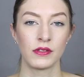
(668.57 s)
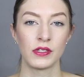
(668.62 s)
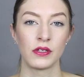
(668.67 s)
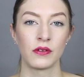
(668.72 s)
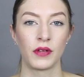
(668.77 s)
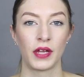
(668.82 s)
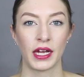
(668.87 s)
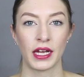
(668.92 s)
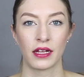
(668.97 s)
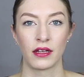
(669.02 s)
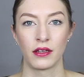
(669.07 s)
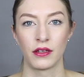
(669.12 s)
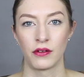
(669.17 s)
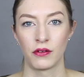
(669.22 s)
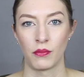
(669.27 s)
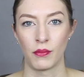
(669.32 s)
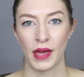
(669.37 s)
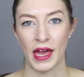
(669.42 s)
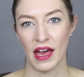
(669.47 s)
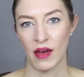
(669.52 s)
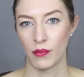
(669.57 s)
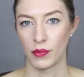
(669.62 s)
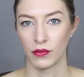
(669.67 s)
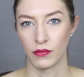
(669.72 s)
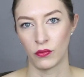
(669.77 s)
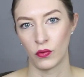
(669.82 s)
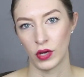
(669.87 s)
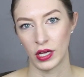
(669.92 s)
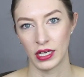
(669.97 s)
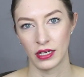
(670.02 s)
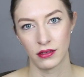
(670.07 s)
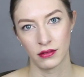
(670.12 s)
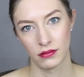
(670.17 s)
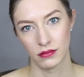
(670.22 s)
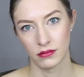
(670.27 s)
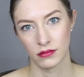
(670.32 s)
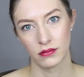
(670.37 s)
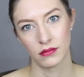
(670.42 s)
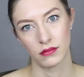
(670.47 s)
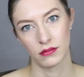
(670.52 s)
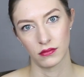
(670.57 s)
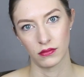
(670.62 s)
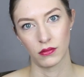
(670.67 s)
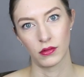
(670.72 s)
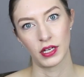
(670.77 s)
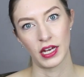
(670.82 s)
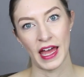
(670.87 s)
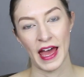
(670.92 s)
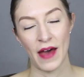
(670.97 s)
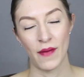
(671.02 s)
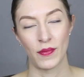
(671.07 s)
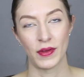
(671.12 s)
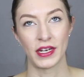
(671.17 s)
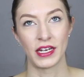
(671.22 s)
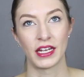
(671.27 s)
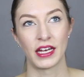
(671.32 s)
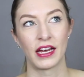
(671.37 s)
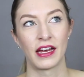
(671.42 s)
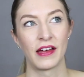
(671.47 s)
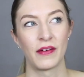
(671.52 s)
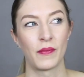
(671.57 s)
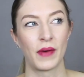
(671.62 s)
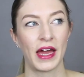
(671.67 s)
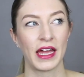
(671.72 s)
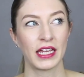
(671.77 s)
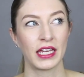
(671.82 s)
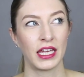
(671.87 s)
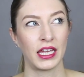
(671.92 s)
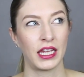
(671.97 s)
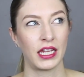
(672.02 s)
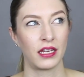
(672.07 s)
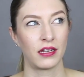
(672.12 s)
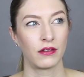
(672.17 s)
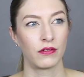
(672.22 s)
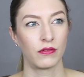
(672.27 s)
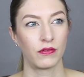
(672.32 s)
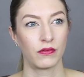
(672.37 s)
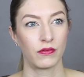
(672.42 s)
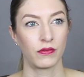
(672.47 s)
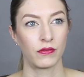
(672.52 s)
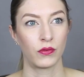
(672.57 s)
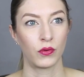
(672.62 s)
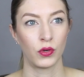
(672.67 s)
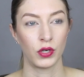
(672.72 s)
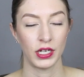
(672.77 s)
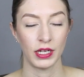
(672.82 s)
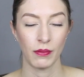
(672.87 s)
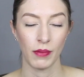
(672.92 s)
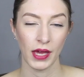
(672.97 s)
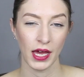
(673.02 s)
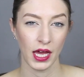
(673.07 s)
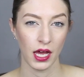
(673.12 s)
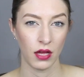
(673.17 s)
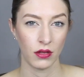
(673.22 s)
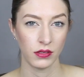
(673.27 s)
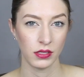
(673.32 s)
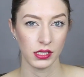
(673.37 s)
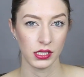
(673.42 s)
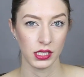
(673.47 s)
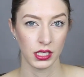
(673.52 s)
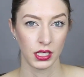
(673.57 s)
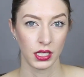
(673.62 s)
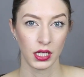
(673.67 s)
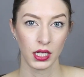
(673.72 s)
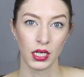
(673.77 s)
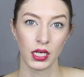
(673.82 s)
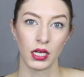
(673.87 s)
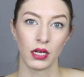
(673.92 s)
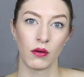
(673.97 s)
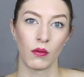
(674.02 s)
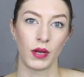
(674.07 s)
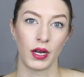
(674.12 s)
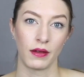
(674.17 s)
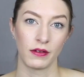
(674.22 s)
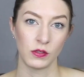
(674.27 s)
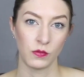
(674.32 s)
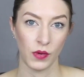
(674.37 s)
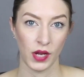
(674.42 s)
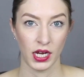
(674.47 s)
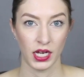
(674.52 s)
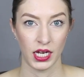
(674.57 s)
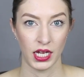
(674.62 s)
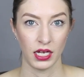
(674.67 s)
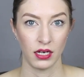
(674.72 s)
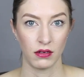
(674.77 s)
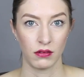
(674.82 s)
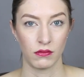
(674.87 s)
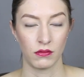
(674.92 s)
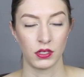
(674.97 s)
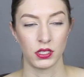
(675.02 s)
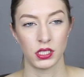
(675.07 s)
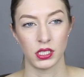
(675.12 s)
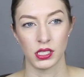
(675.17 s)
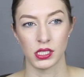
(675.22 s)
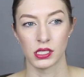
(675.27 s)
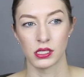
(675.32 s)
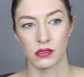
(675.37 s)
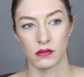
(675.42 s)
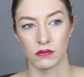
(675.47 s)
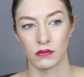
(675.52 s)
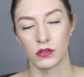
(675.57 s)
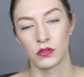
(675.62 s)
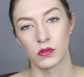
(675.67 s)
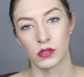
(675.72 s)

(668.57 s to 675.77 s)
you like a little map of what happened. I gained 40 pounds when I was pregnant, which was